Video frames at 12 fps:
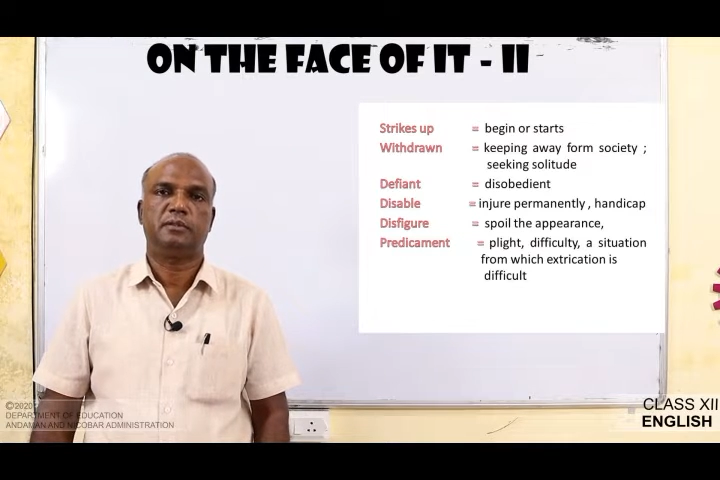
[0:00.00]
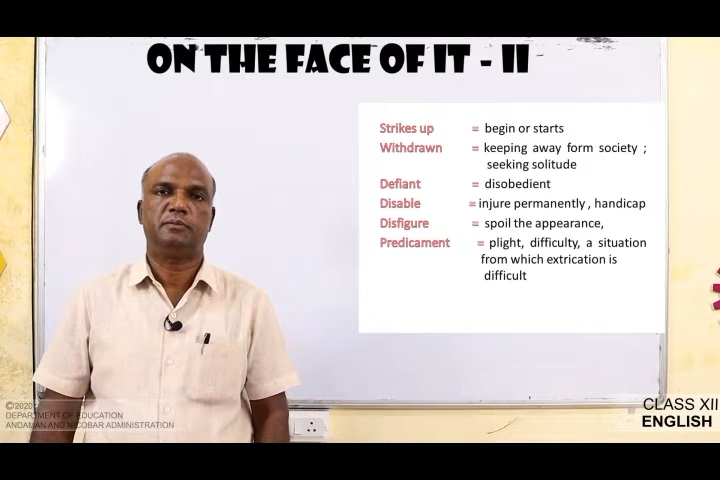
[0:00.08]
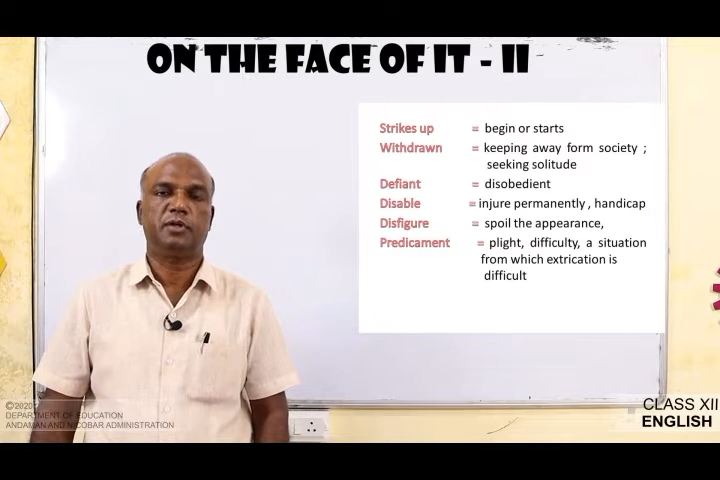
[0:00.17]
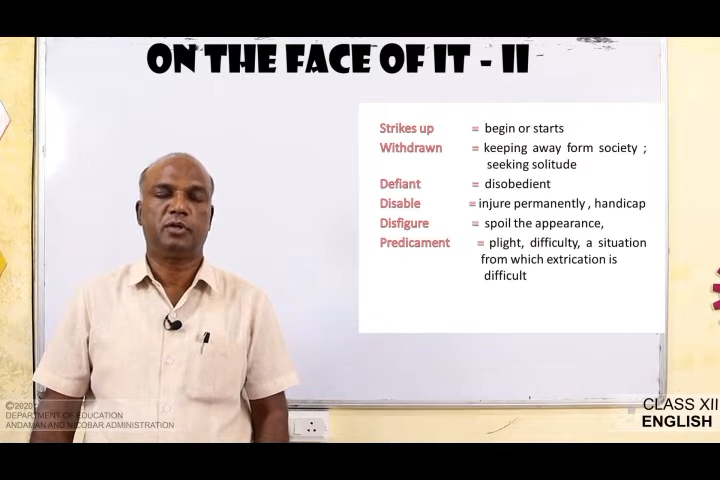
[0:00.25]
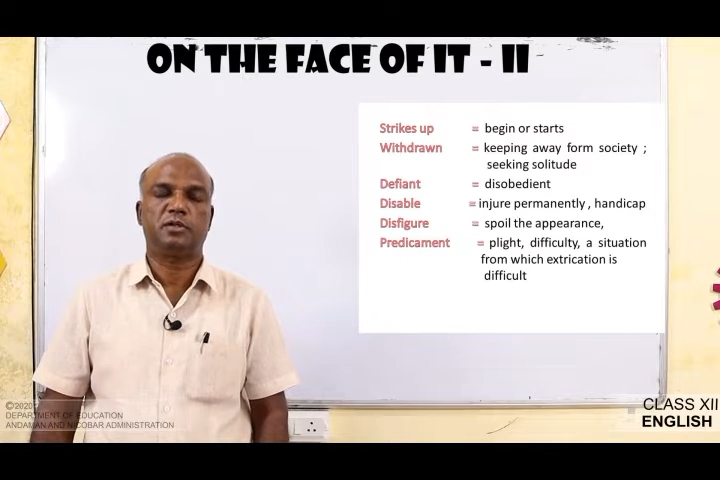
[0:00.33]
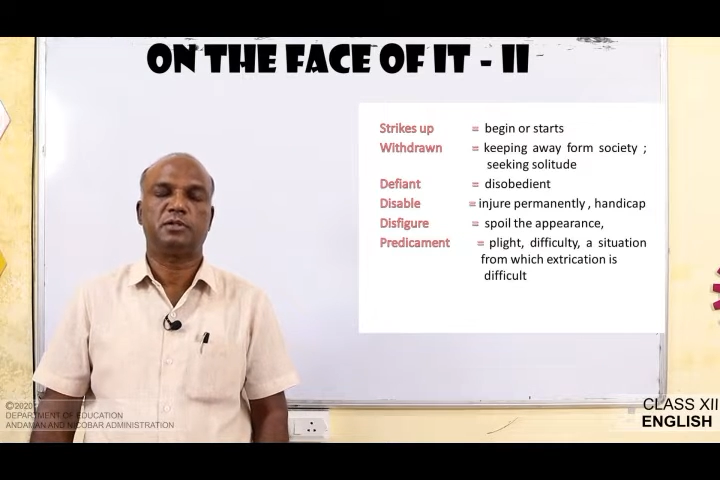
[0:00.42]

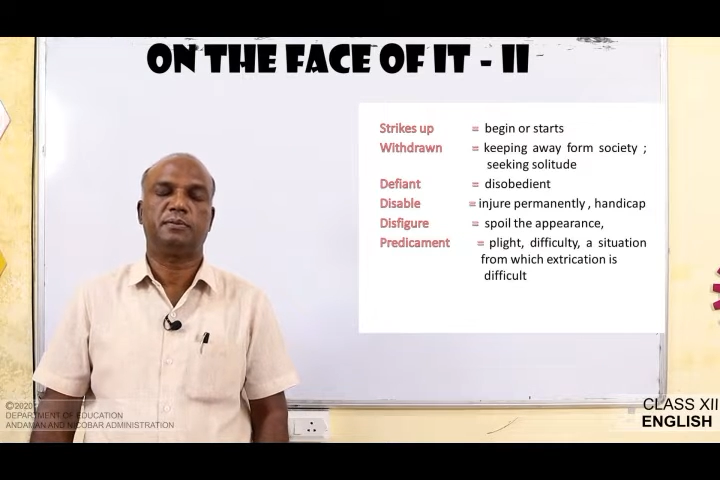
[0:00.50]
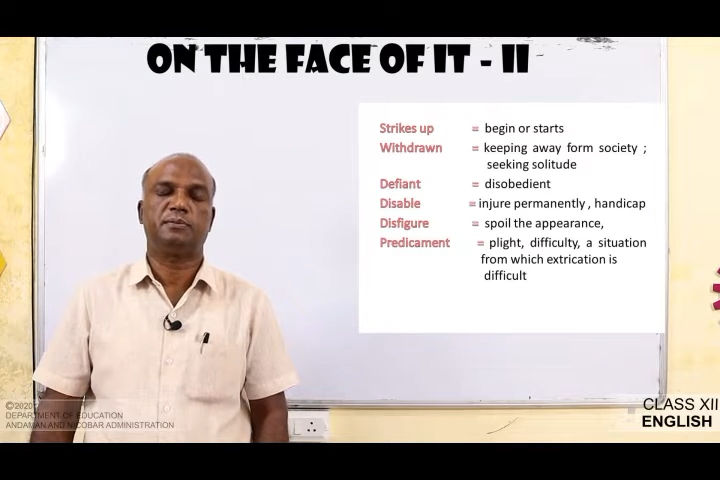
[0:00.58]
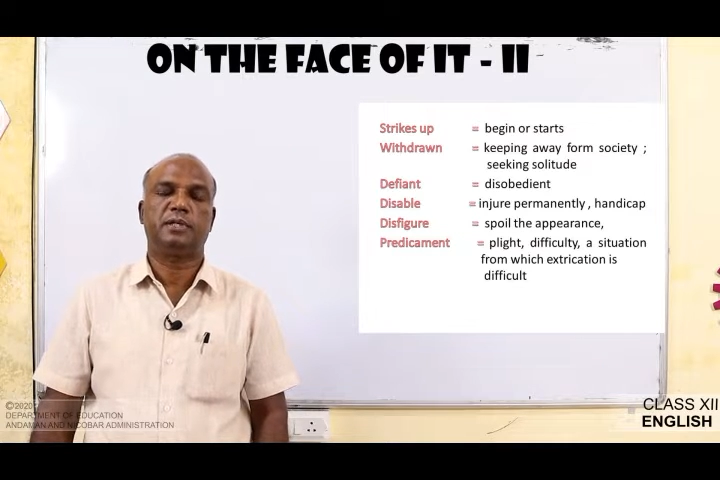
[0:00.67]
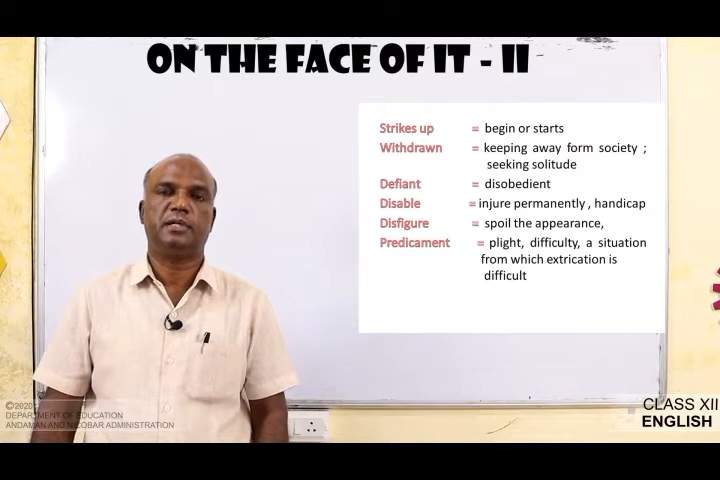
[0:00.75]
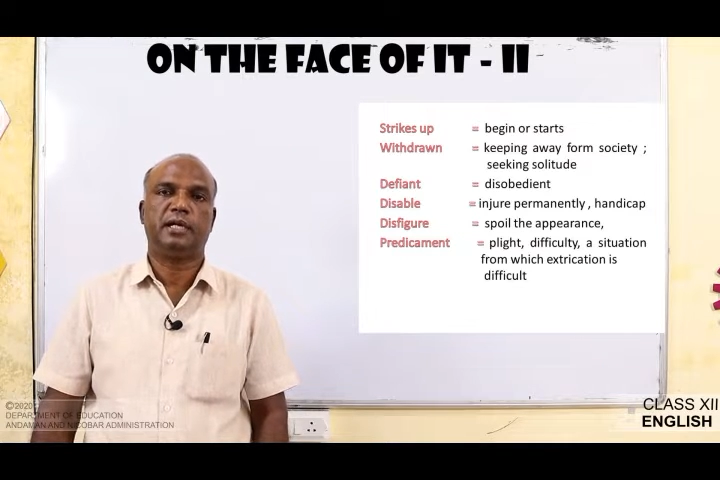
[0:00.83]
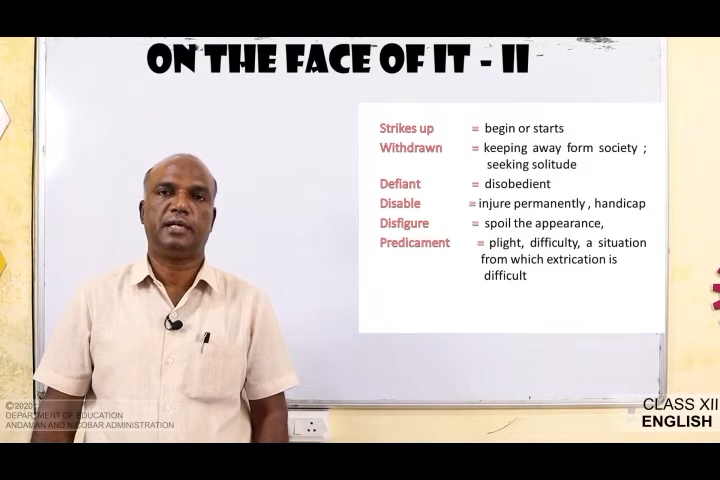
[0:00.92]
because of
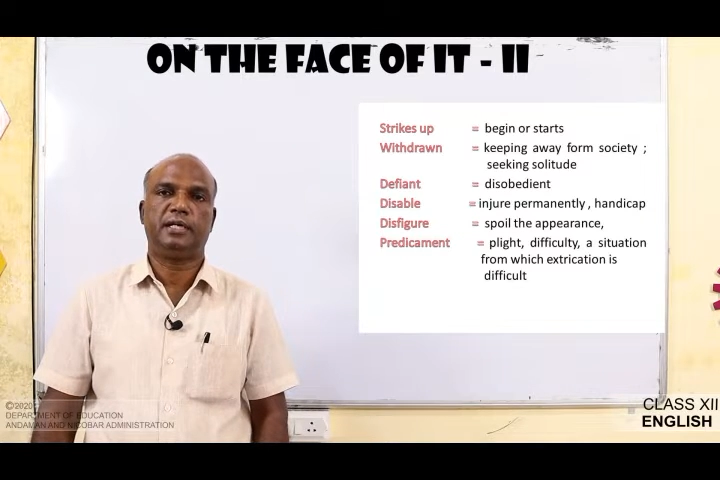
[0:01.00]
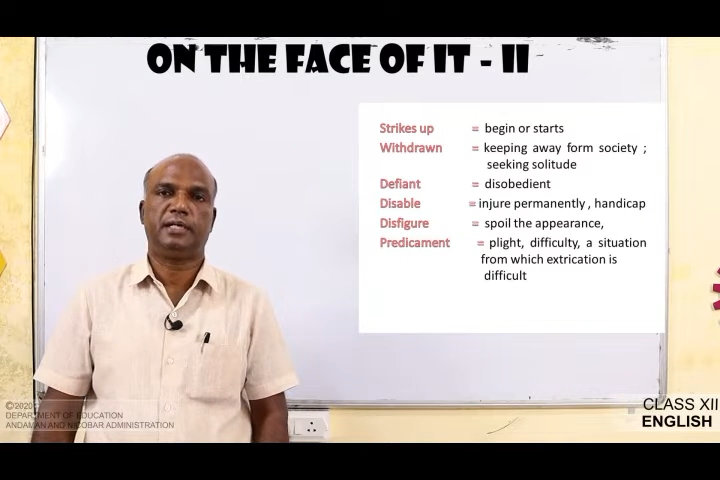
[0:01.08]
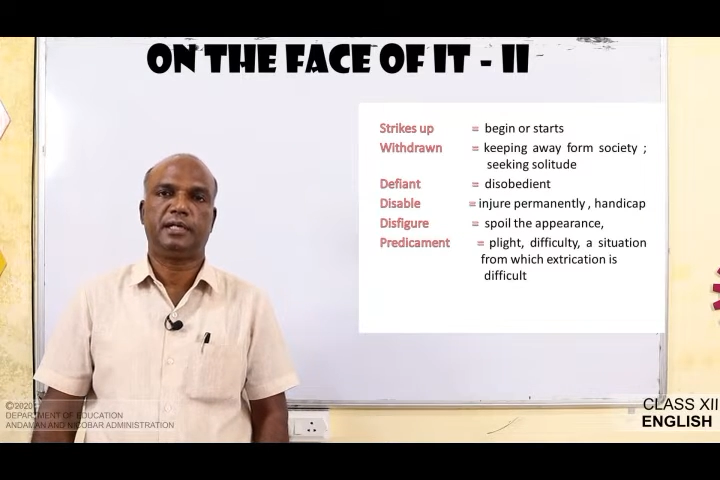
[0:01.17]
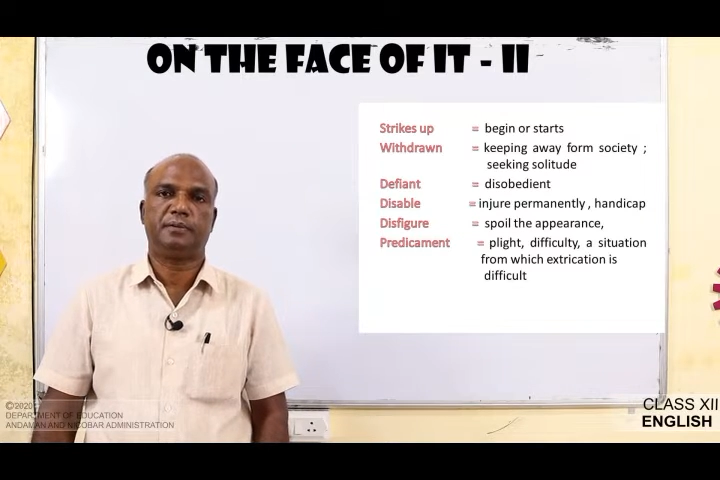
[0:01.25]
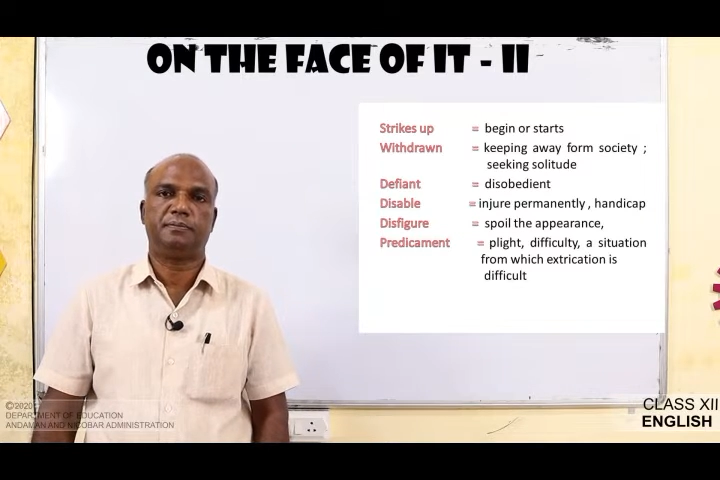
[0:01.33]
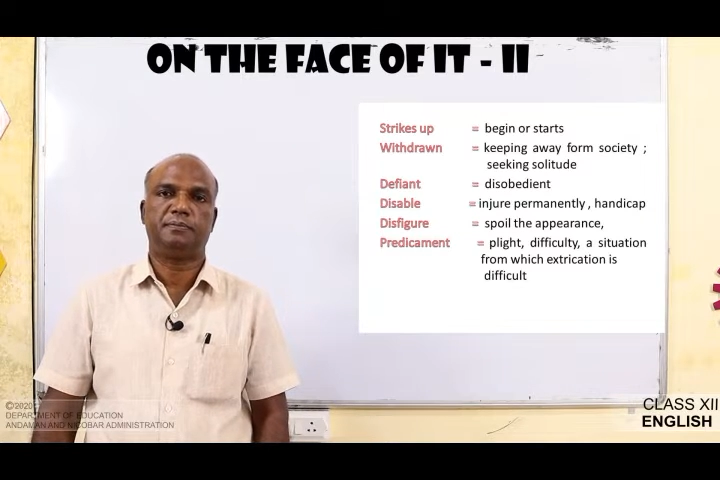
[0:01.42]
that
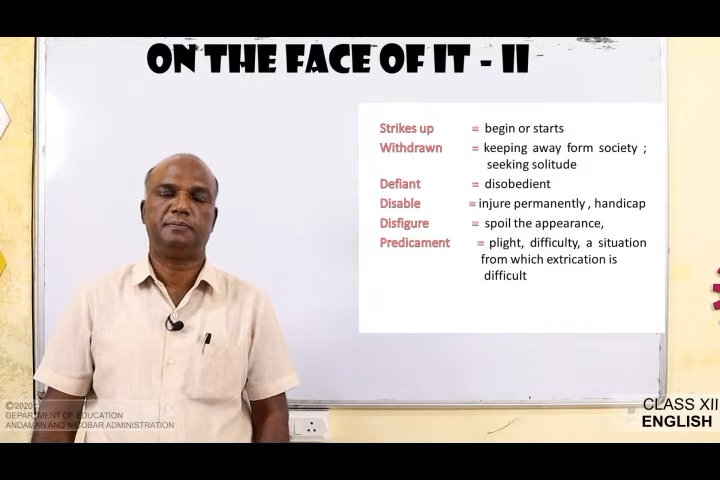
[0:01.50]
handicap.